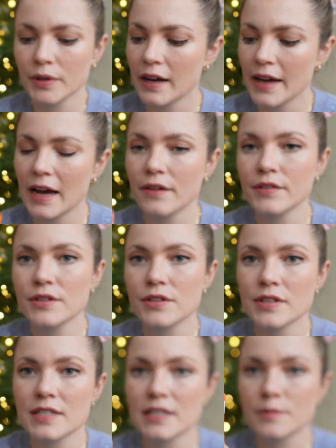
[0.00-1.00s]
I haven't
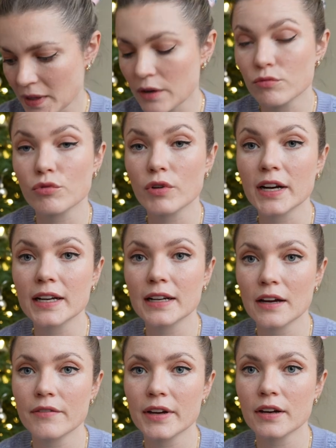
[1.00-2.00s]
used this. I'm really
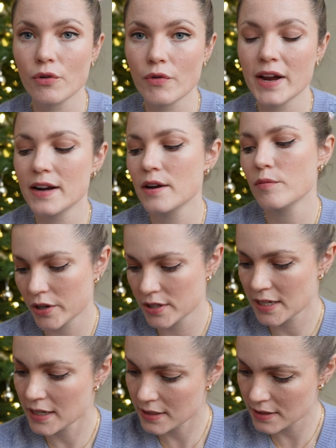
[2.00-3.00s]
loving Ren
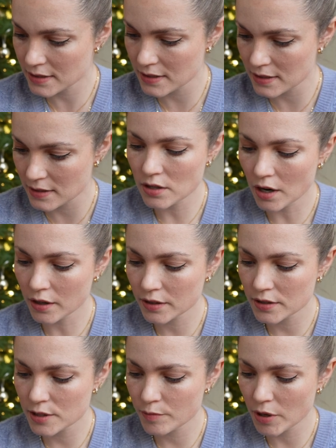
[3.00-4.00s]
products. Dark
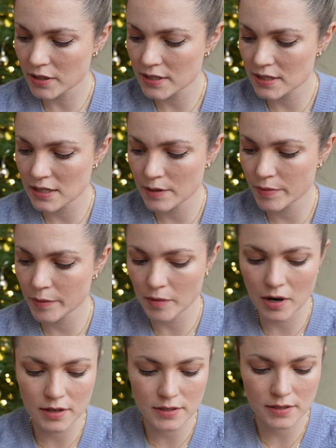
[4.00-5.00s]
Spot Sleeping
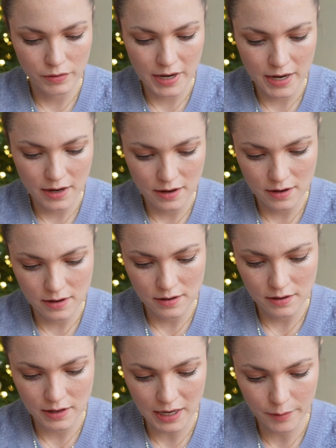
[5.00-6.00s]
Mask. Ren,
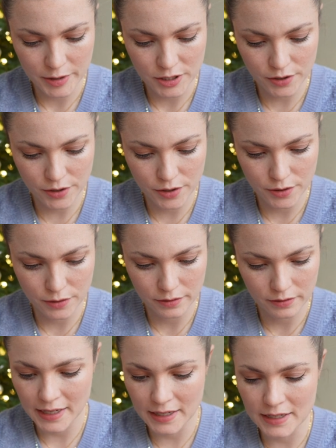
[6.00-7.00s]
how much are you?
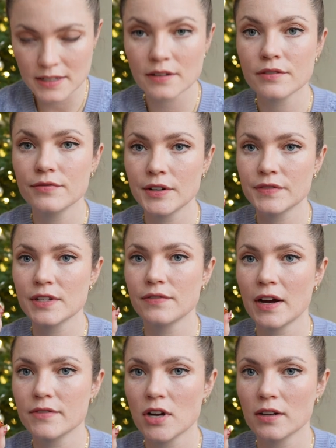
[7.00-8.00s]
It is
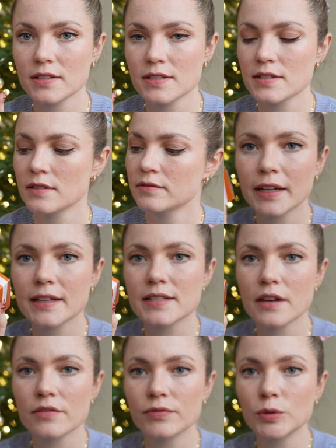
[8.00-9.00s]
$55. It is
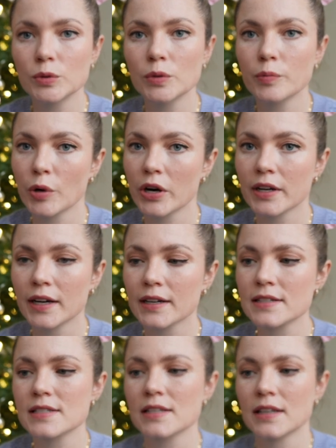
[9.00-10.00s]
a full
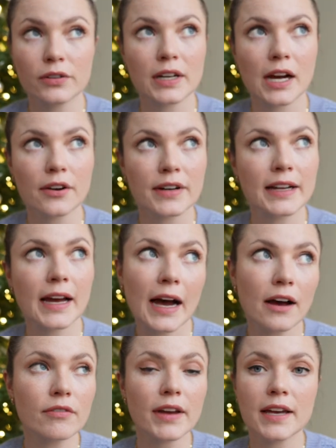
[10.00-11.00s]
product. I don't currently
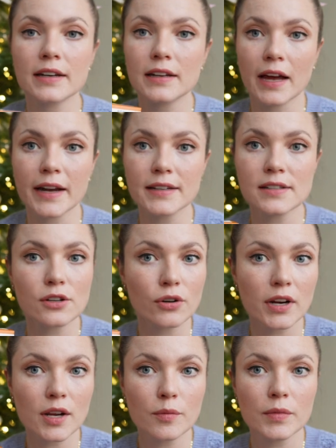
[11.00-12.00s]
have a night
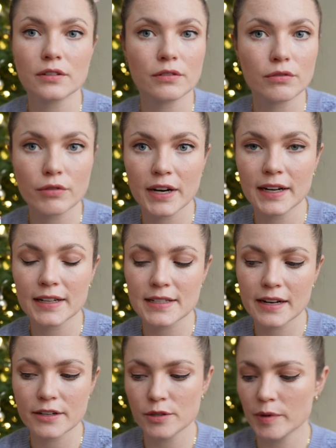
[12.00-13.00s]
cream. I'm really
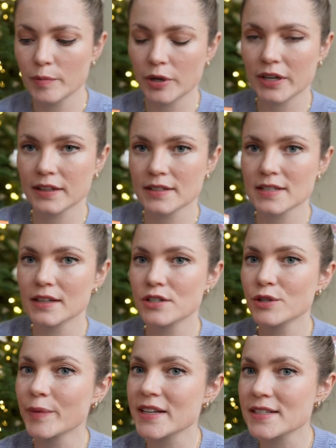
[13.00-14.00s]
excited to be putting this
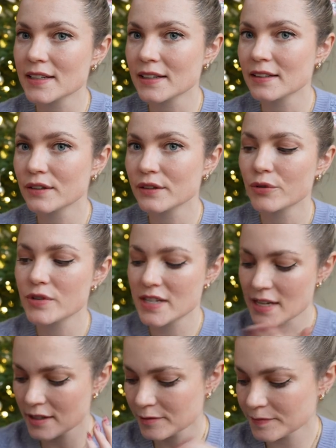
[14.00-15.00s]
into my skin
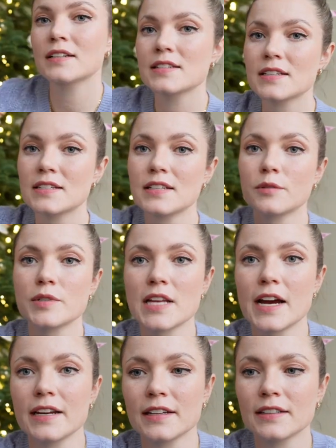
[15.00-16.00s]
routine. 16 was high.